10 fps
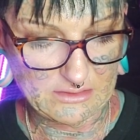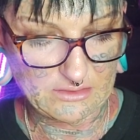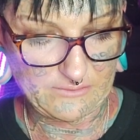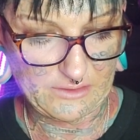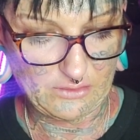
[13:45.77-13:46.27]

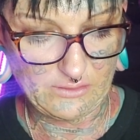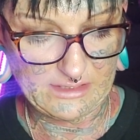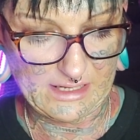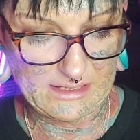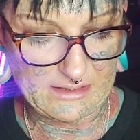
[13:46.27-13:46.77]
So if I don't
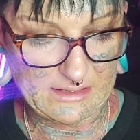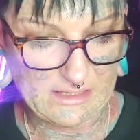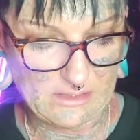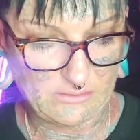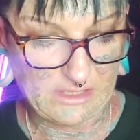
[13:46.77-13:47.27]
dye it
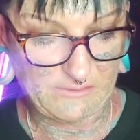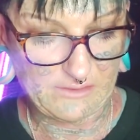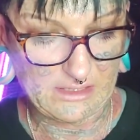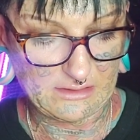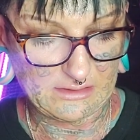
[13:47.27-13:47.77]
tonight, I'll
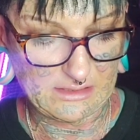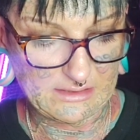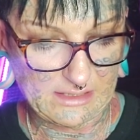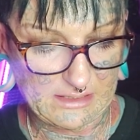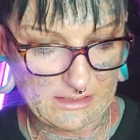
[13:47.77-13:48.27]
definitely need to
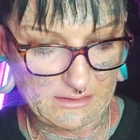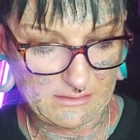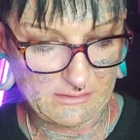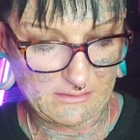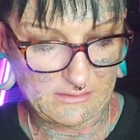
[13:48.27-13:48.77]
dye it
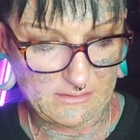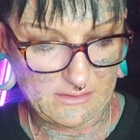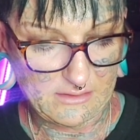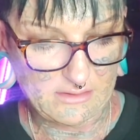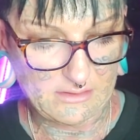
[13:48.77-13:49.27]

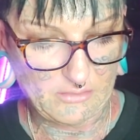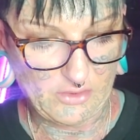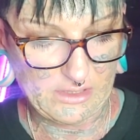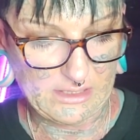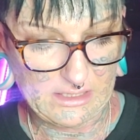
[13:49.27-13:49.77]

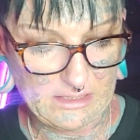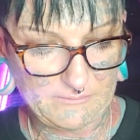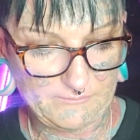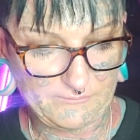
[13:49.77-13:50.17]
tomorrow night.